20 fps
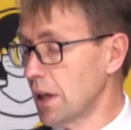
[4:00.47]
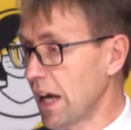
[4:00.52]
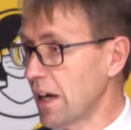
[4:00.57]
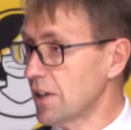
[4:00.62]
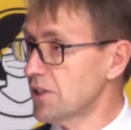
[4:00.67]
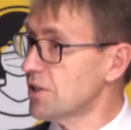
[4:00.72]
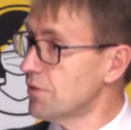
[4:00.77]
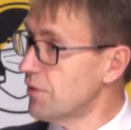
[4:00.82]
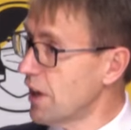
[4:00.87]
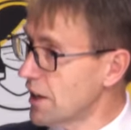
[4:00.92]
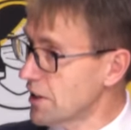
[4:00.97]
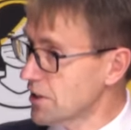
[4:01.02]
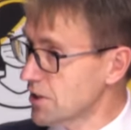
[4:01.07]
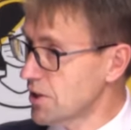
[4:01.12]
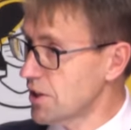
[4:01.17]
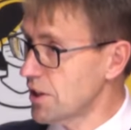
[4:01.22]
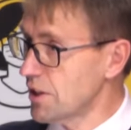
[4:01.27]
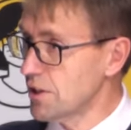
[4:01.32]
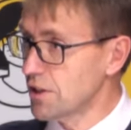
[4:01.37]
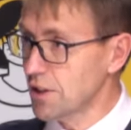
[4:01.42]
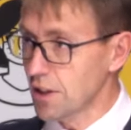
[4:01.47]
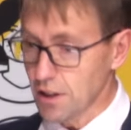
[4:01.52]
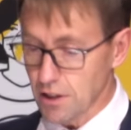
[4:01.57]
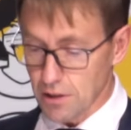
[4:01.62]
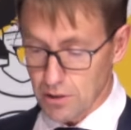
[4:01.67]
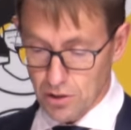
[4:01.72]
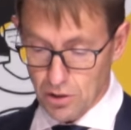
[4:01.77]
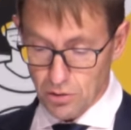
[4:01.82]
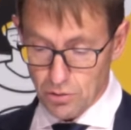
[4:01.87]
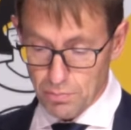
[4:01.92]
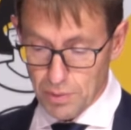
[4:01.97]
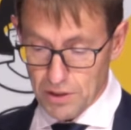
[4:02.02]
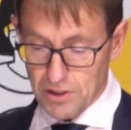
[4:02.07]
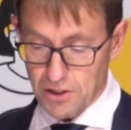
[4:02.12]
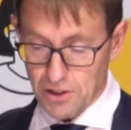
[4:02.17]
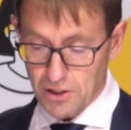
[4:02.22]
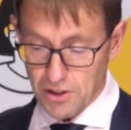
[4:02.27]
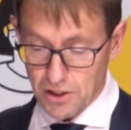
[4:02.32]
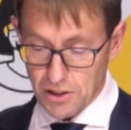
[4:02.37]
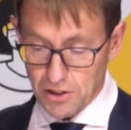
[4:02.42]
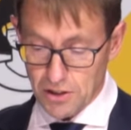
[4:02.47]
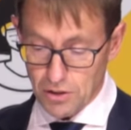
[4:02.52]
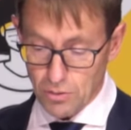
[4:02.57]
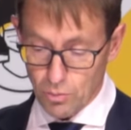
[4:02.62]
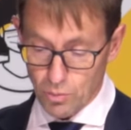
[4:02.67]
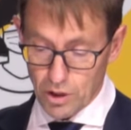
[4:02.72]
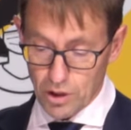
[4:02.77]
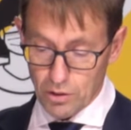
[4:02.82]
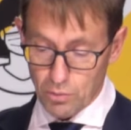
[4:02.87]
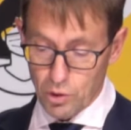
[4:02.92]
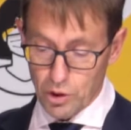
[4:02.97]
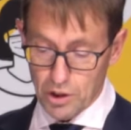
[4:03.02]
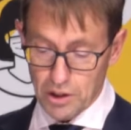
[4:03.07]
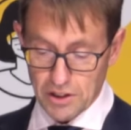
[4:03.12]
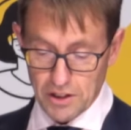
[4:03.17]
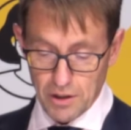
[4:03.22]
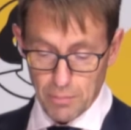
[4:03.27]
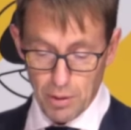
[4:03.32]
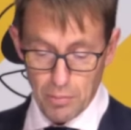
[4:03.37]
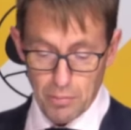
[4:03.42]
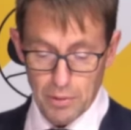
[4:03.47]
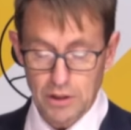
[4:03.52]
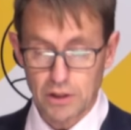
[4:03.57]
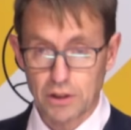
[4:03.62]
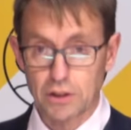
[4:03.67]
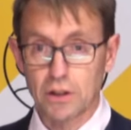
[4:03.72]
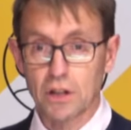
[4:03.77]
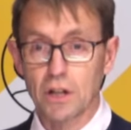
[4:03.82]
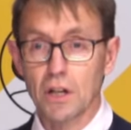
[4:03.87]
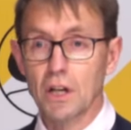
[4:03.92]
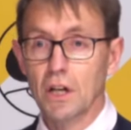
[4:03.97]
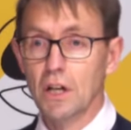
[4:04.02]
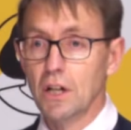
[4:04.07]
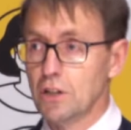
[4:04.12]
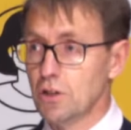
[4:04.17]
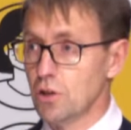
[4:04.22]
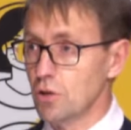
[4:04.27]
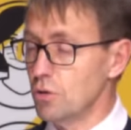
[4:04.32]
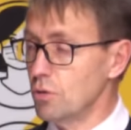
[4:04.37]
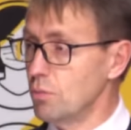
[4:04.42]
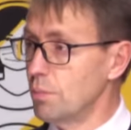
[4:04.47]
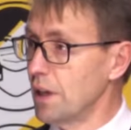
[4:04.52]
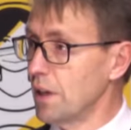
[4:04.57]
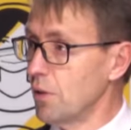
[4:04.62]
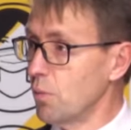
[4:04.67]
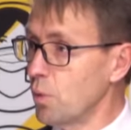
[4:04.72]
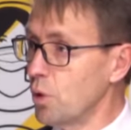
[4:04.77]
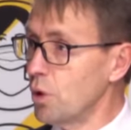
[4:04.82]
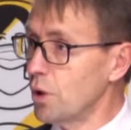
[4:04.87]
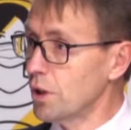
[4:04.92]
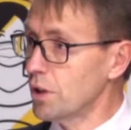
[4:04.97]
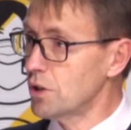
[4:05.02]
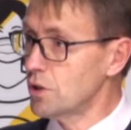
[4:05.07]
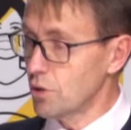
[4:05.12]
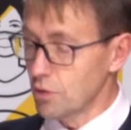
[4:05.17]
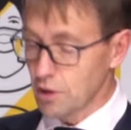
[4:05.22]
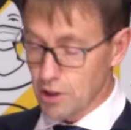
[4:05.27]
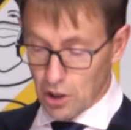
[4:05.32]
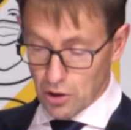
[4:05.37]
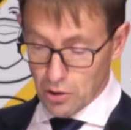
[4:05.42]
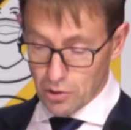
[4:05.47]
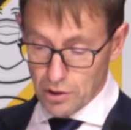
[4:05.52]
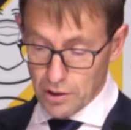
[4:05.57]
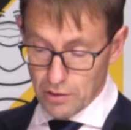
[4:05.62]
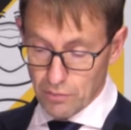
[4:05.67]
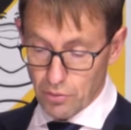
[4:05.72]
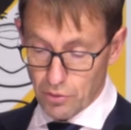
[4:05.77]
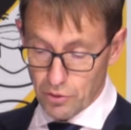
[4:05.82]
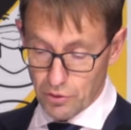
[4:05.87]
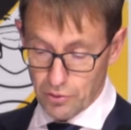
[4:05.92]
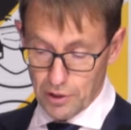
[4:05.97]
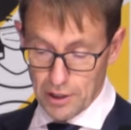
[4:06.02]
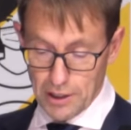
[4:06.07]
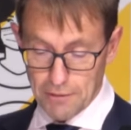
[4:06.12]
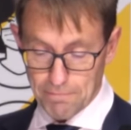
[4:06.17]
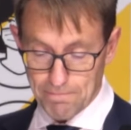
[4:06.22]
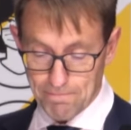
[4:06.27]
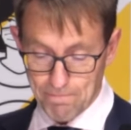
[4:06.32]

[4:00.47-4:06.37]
our surveillance testing to businesses where workers are permitted to be at work during alert level 3.